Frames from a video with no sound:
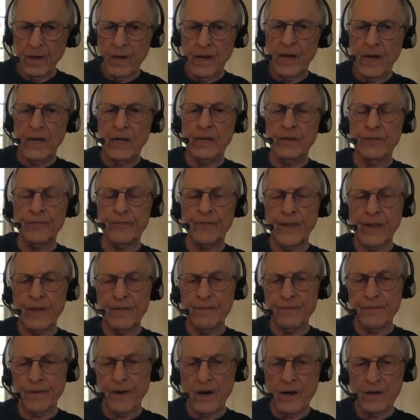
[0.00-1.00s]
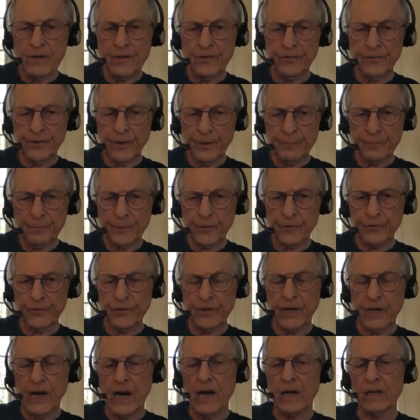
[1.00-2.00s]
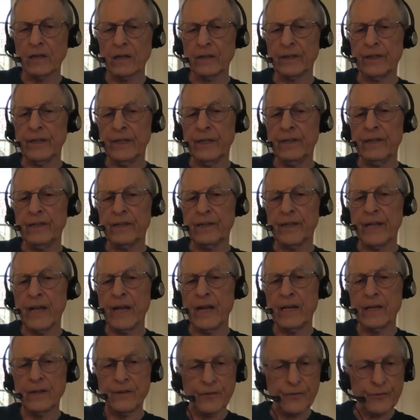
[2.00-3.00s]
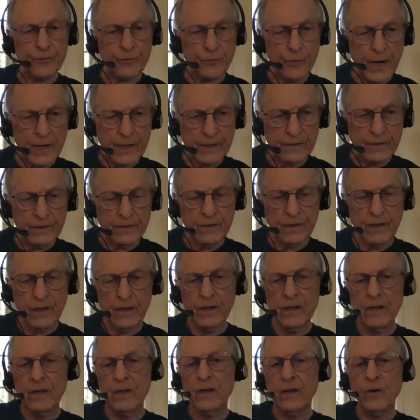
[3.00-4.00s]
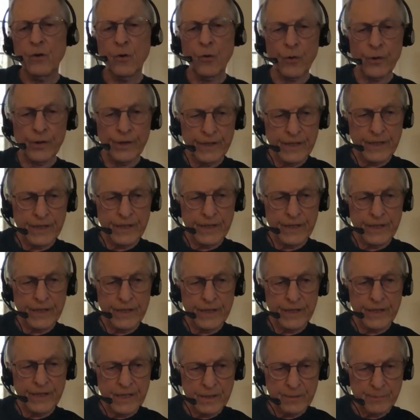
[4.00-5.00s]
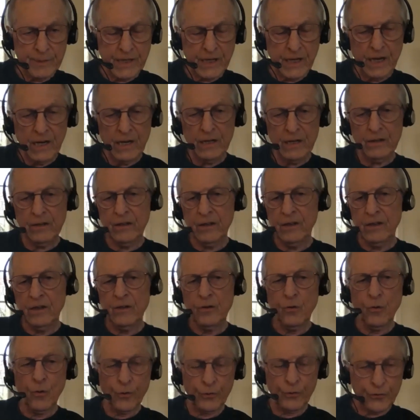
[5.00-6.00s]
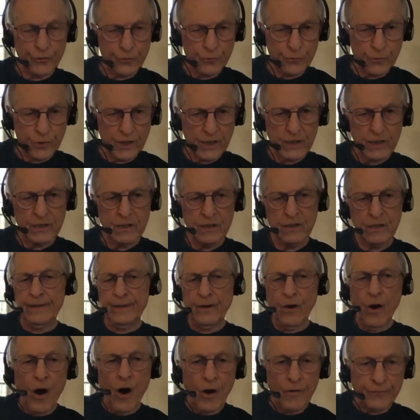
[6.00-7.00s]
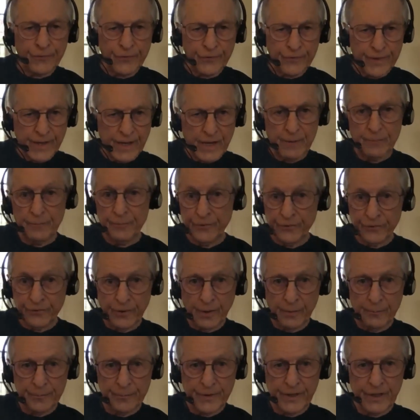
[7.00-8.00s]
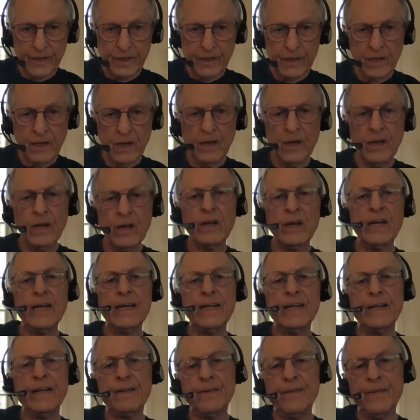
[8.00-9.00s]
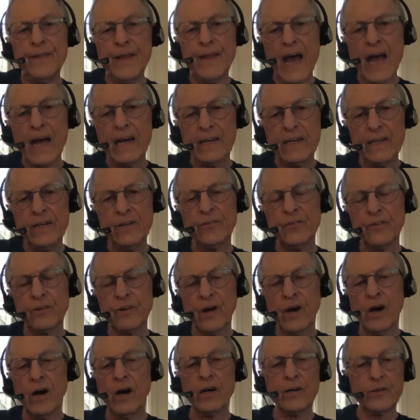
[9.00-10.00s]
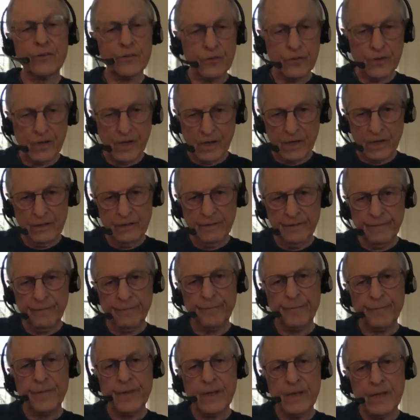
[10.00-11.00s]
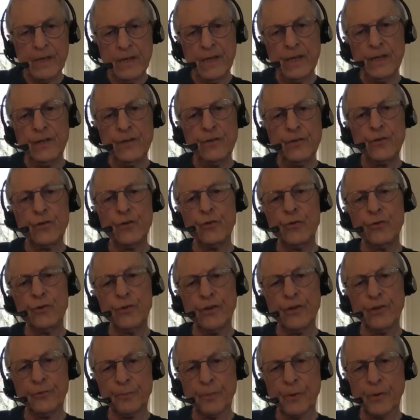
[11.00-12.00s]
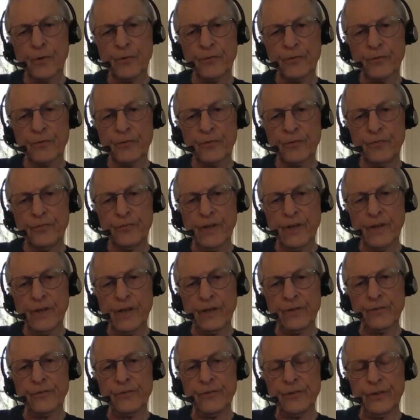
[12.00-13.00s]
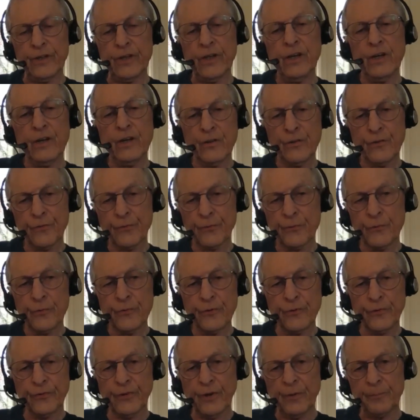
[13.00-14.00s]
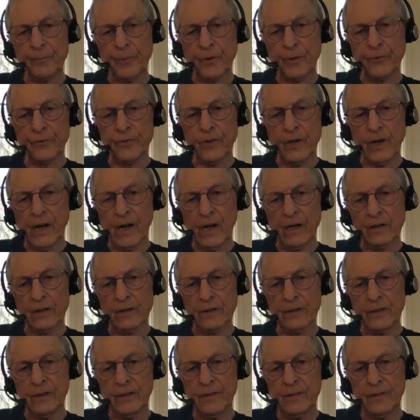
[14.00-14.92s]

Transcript: And if they find a subpersonality that they can threaten or intimidate or trick, offer them something, that is an entree into this person's energy through the subpersonality.